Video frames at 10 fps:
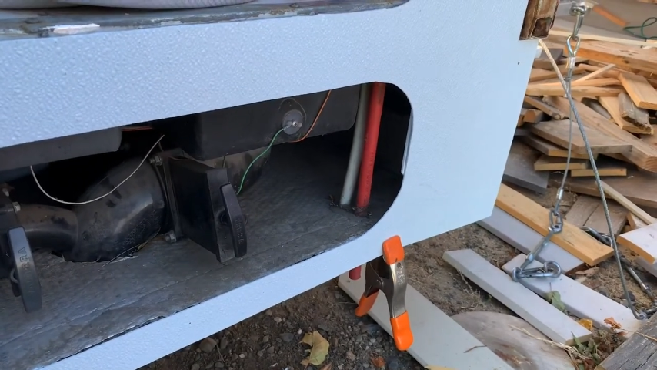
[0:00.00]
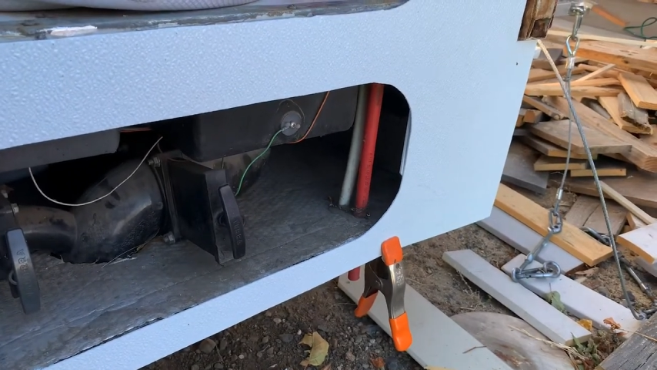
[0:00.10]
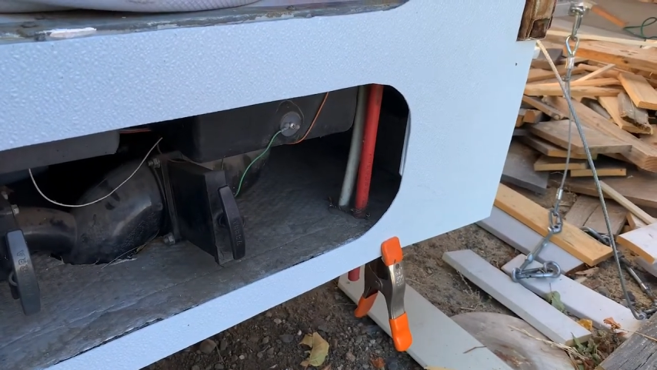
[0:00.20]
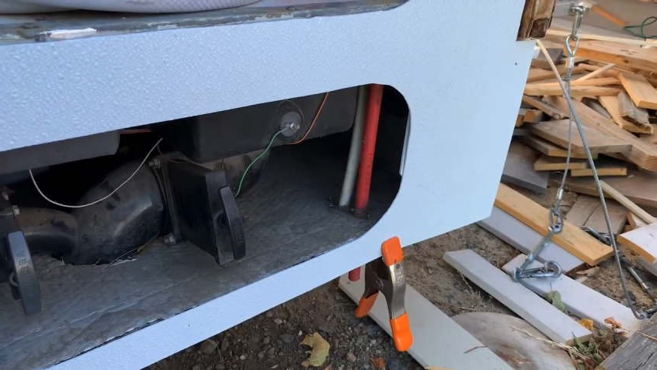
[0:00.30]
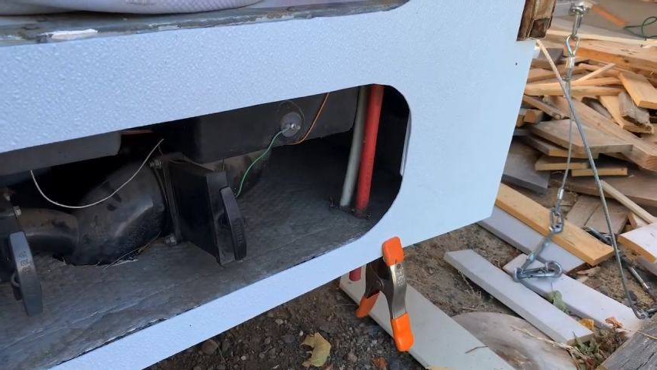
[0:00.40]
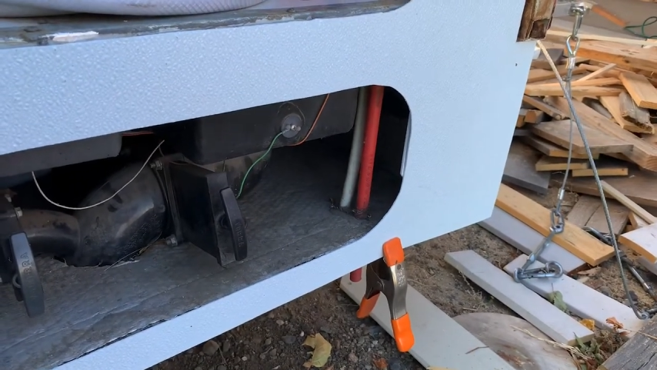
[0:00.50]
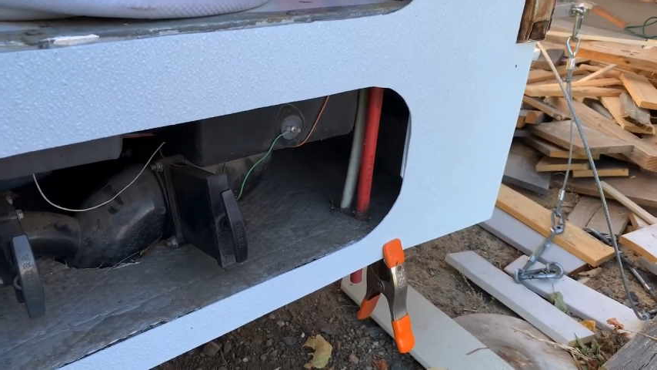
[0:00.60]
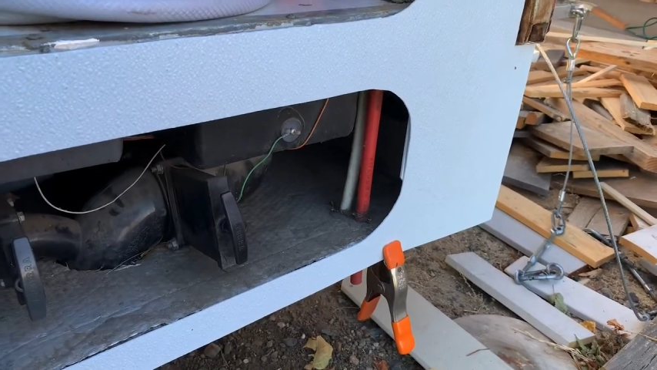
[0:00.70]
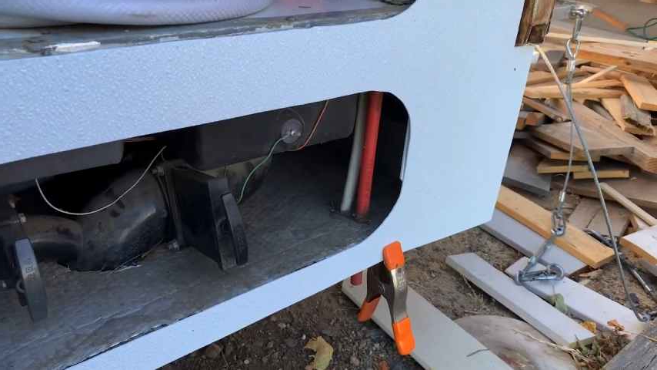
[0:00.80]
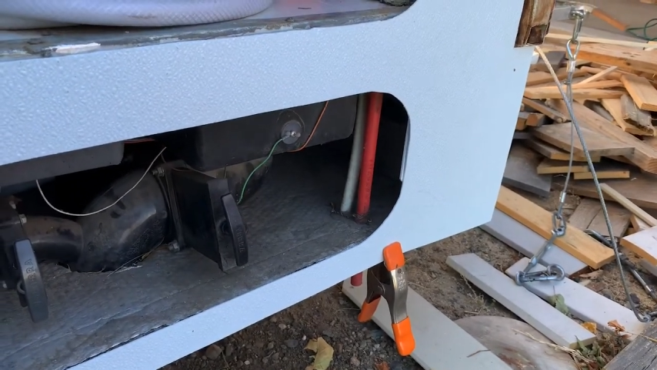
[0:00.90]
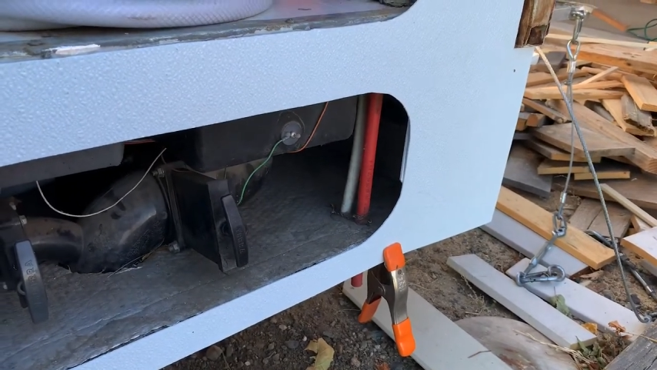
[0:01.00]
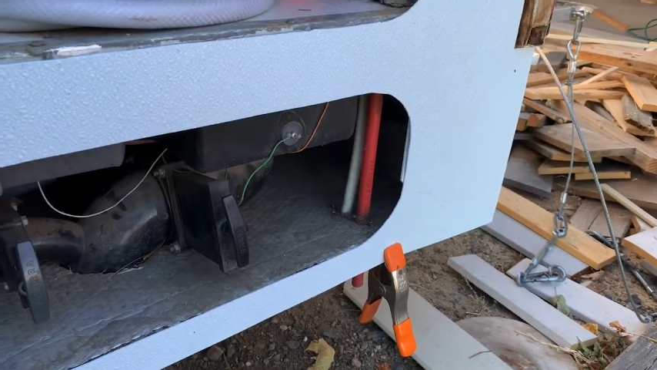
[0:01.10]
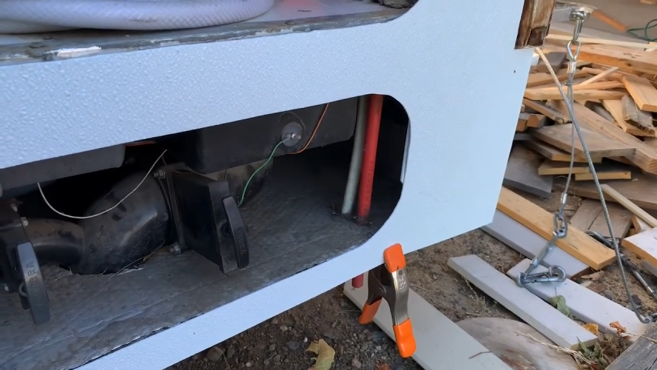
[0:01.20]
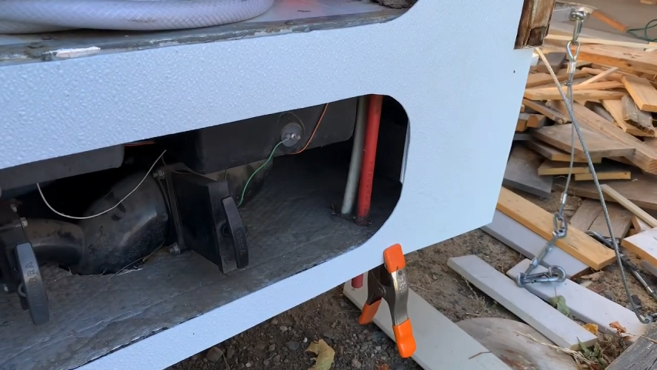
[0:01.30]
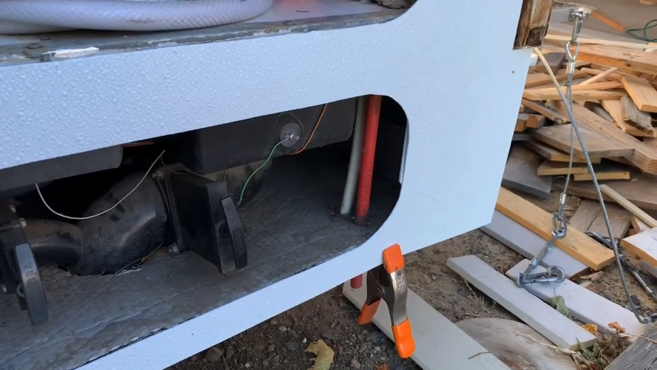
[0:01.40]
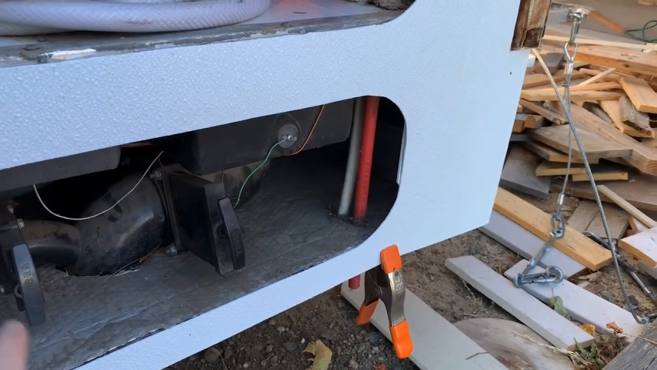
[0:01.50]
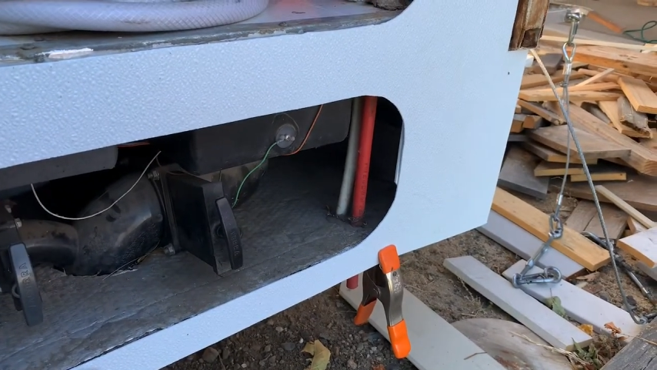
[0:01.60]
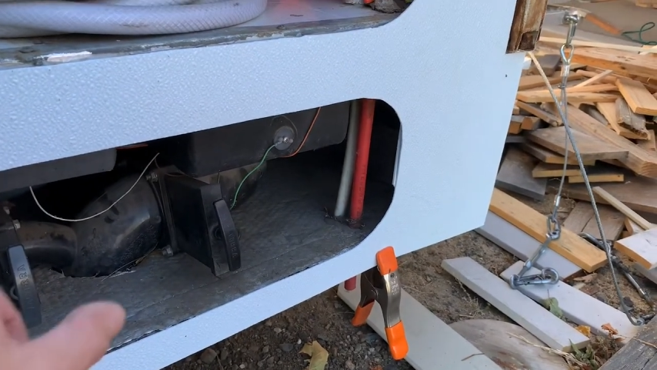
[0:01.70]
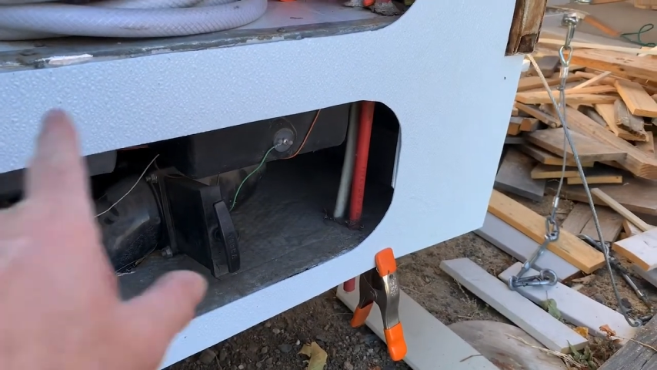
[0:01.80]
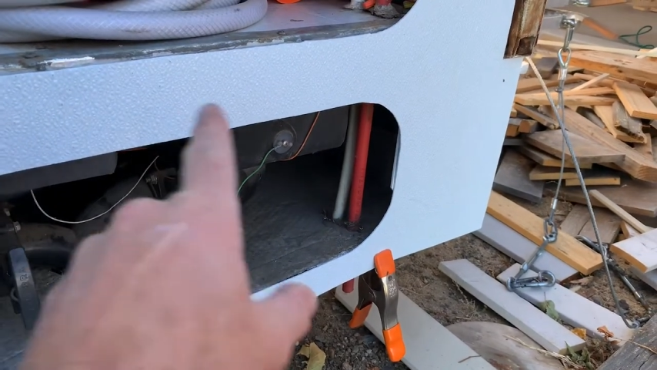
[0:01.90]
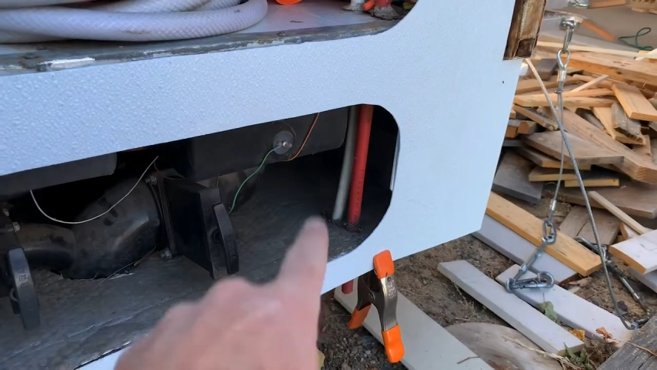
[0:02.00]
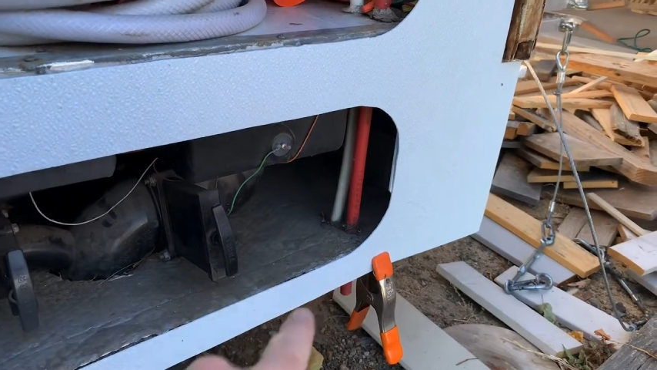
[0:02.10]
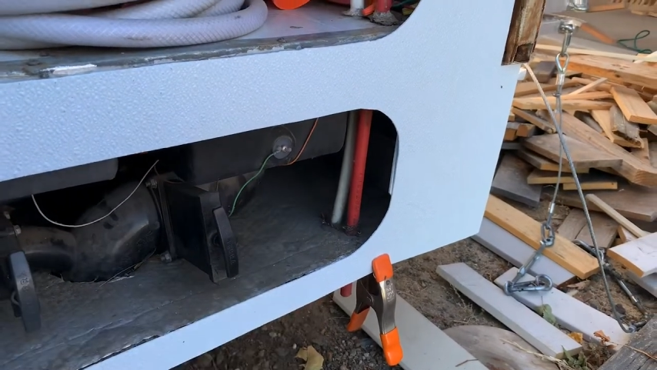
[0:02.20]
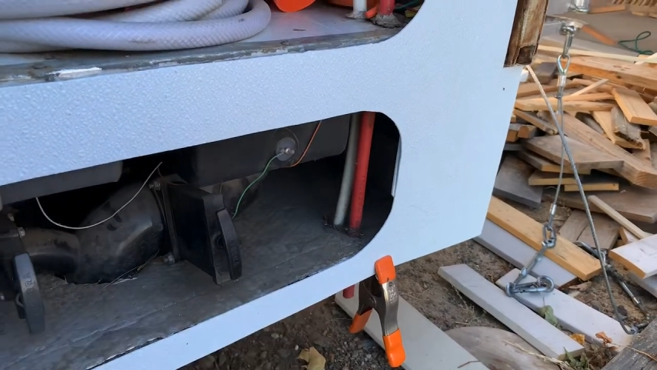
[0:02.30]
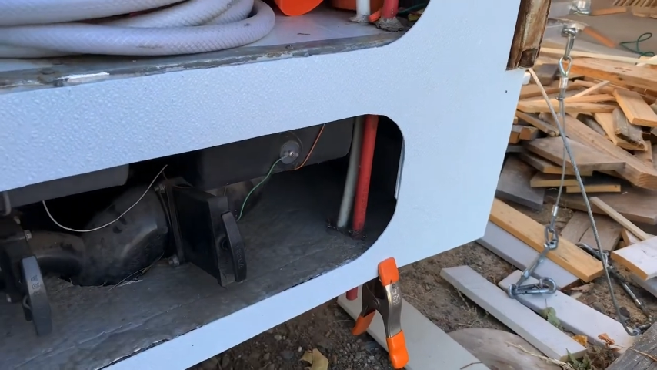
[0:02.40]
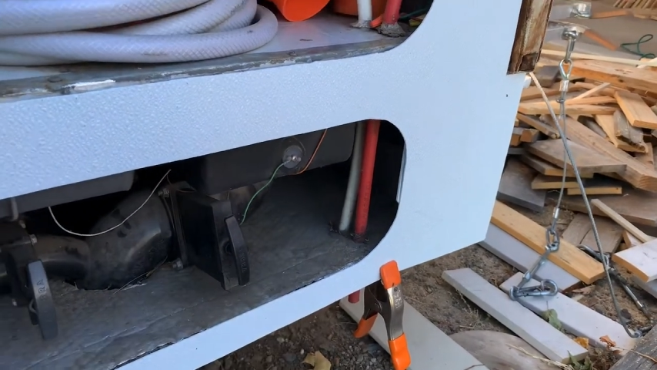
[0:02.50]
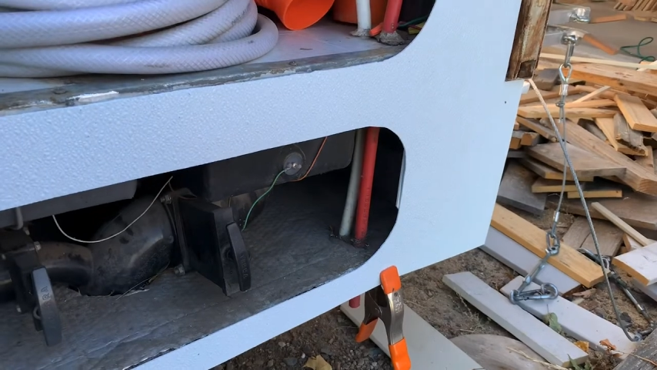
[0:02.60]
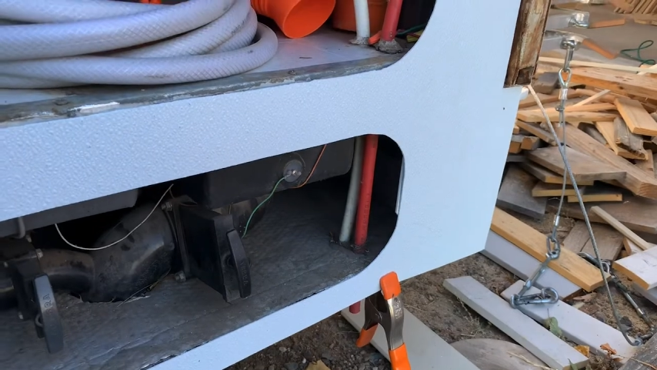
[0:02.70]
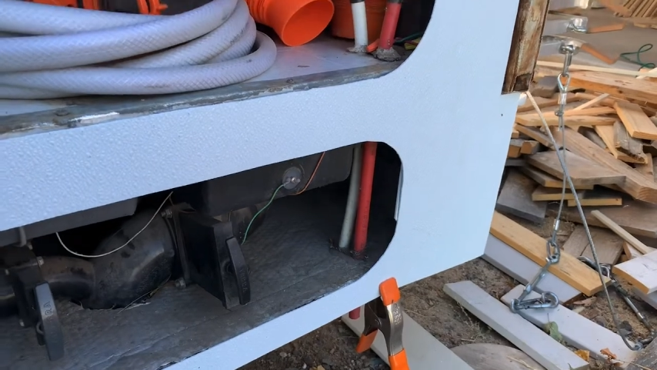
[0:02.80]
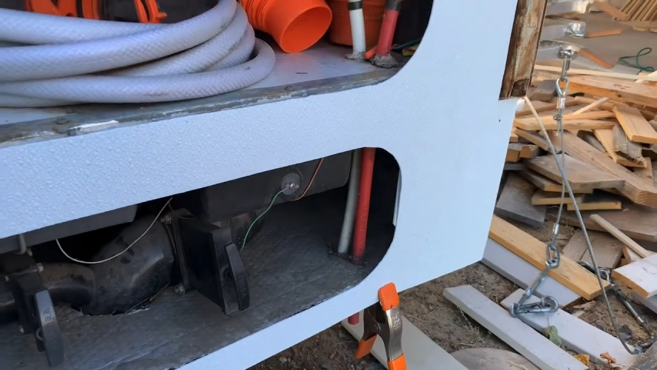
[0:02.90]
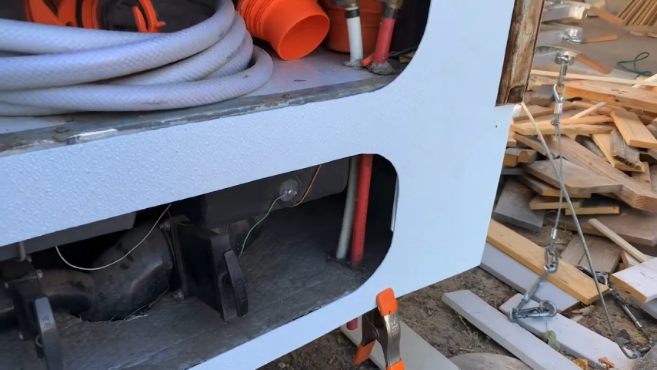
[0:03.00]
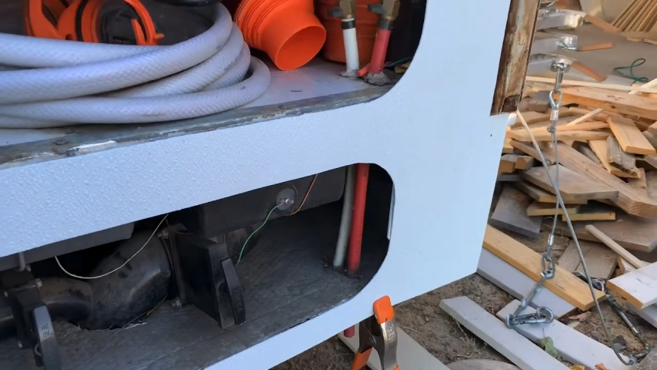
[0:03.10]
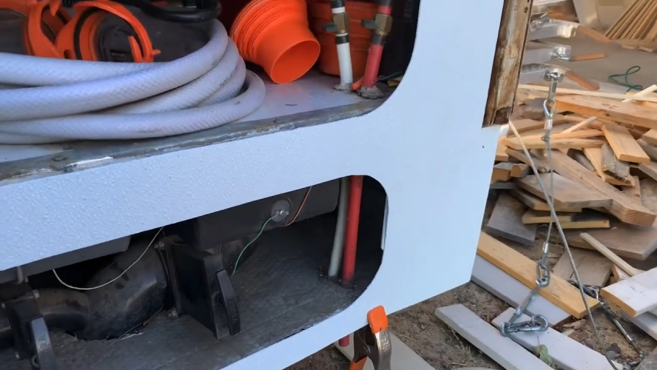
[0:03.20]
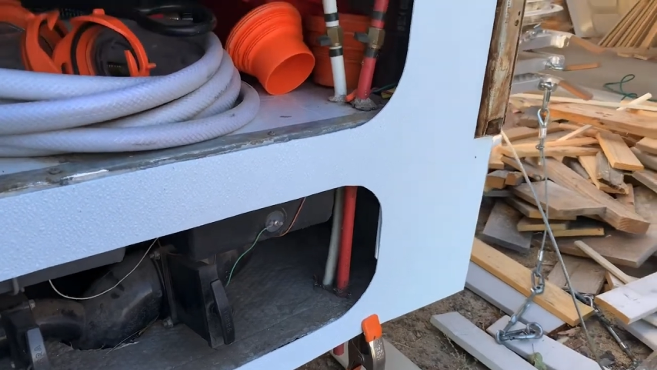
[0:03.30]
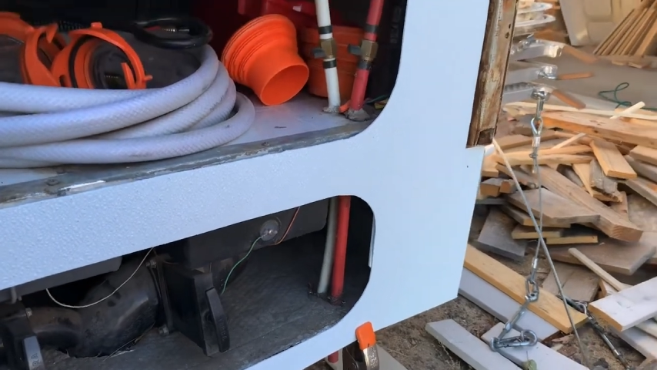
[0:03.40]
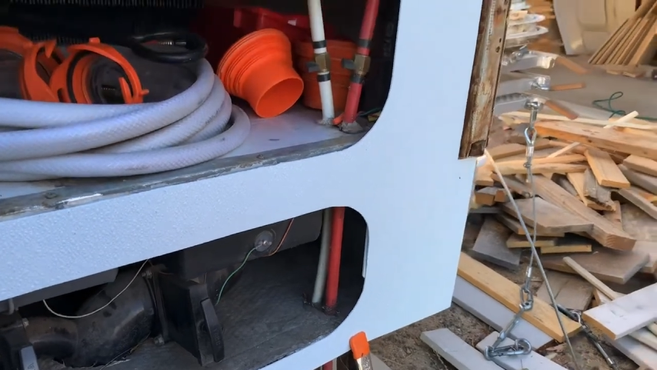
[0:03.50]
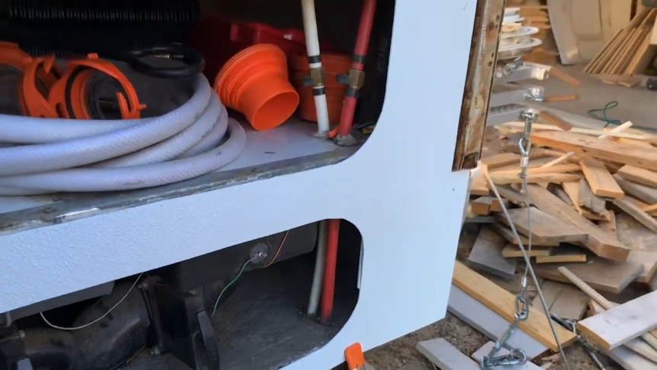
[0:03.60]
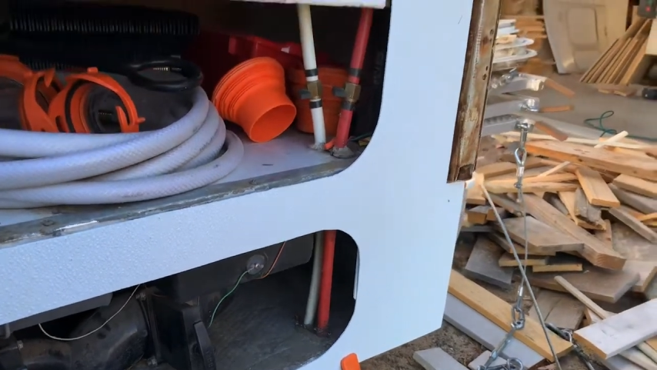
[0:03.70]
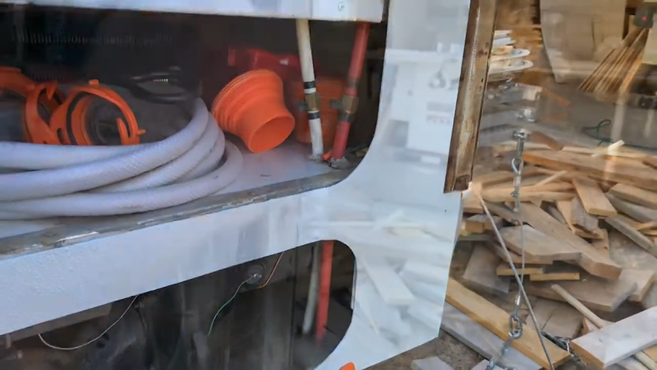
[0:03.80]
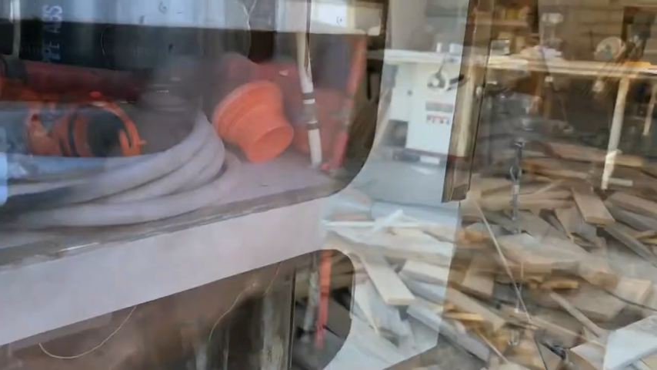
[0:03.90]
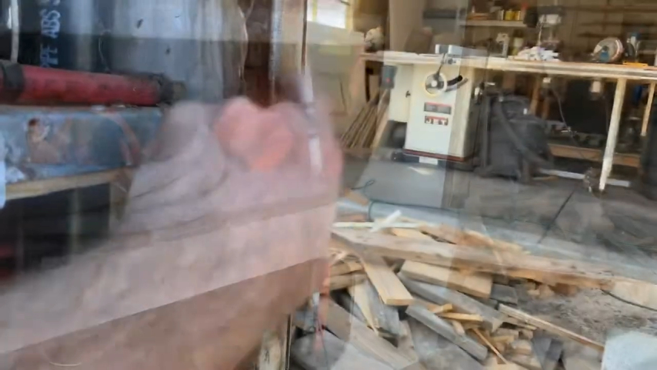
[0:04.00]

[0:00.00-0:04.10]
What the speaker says: [unreadable: no face in view]